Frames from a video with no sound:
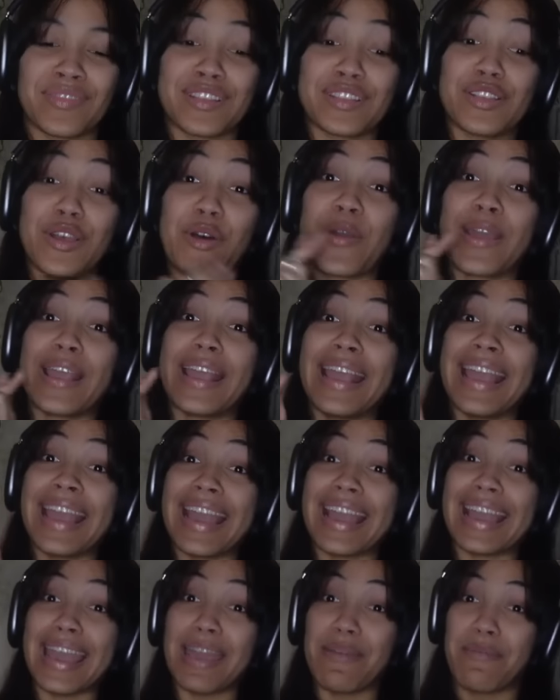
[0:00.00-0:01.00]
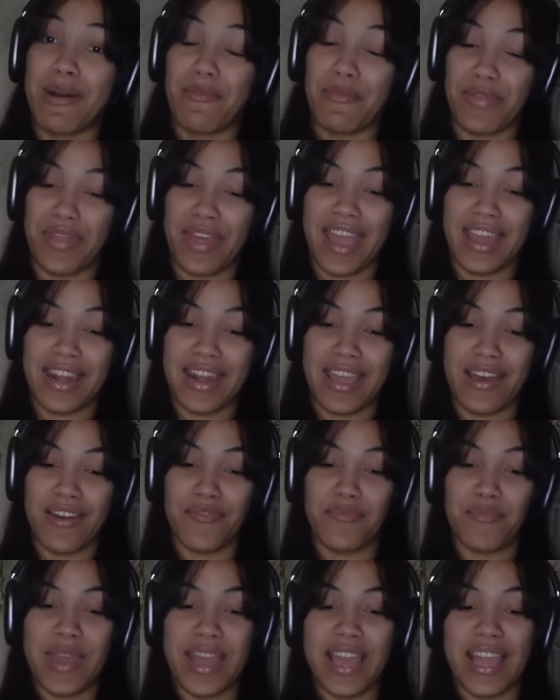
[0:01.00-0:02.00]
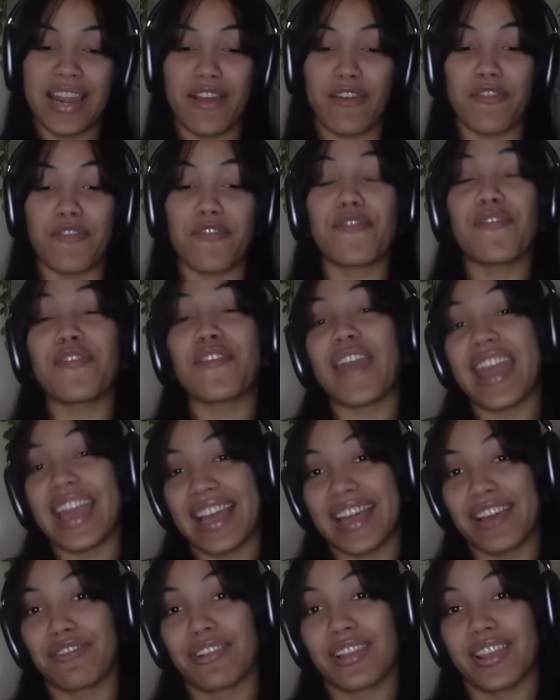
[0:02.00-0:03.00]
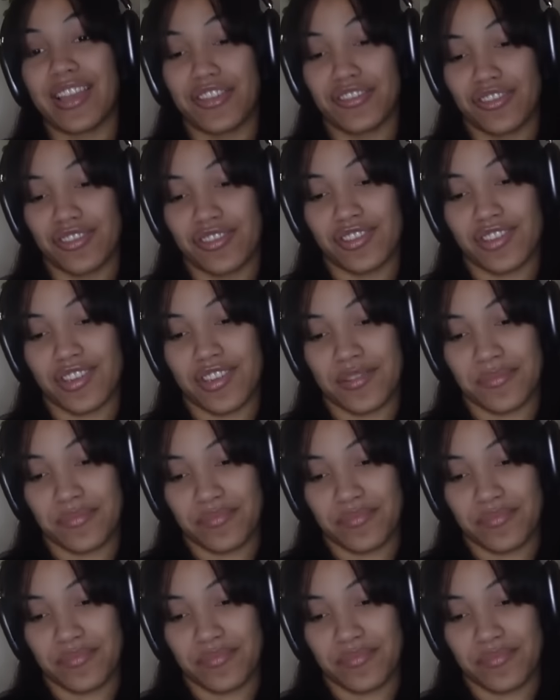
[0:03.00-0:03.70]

So he came up with the idea of being in a fake relationship.